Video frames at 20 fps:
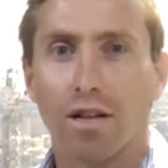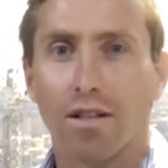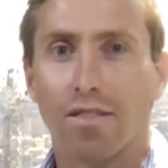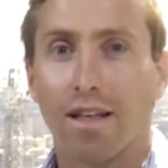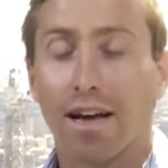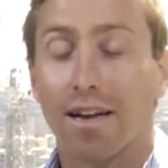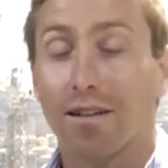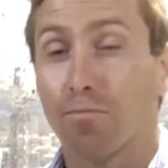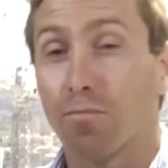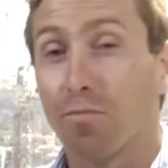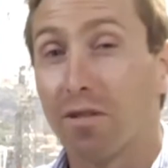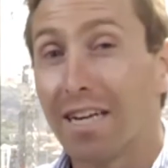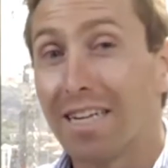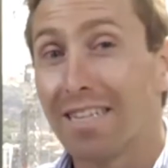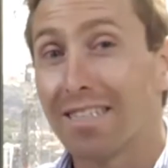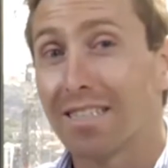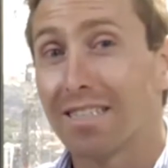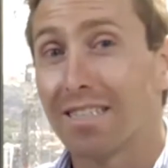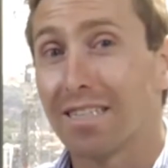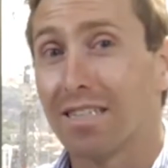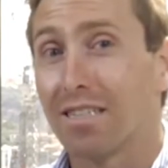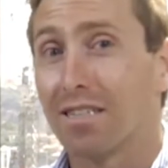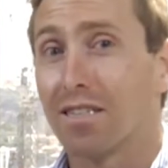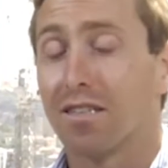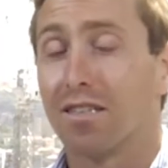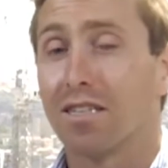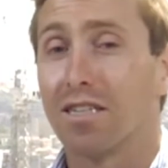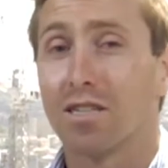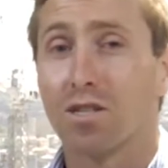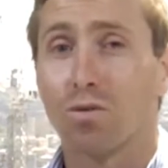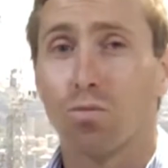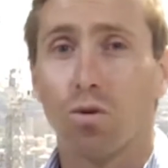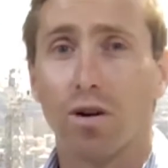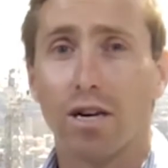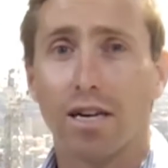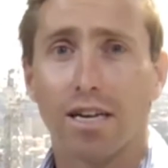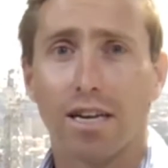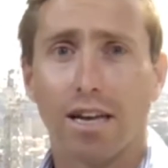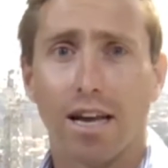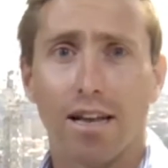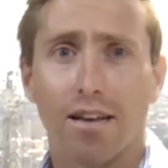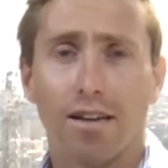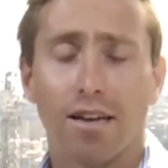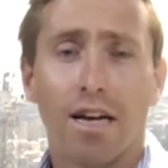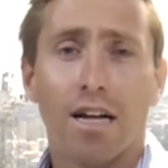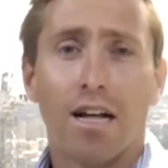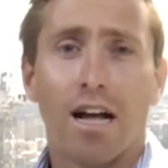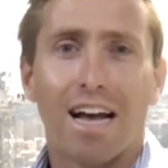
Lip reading: and that leads us into this week and